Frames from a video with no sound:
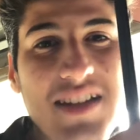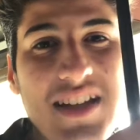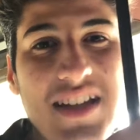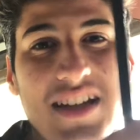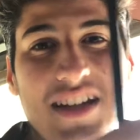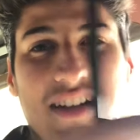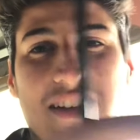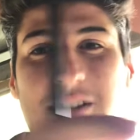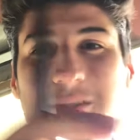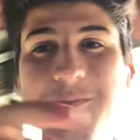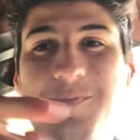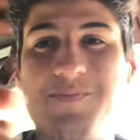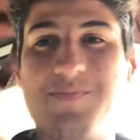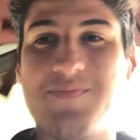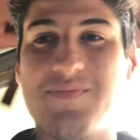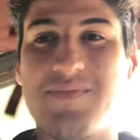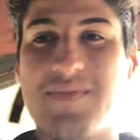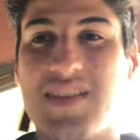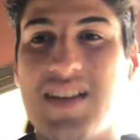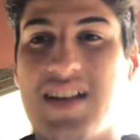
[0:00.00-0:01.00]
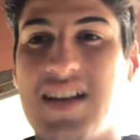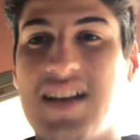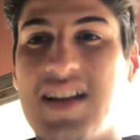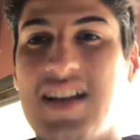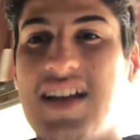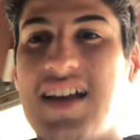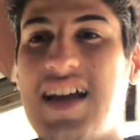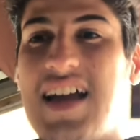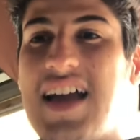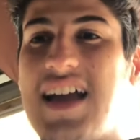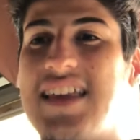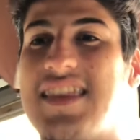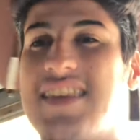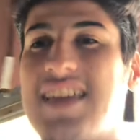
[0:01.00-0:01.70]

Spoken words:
here, and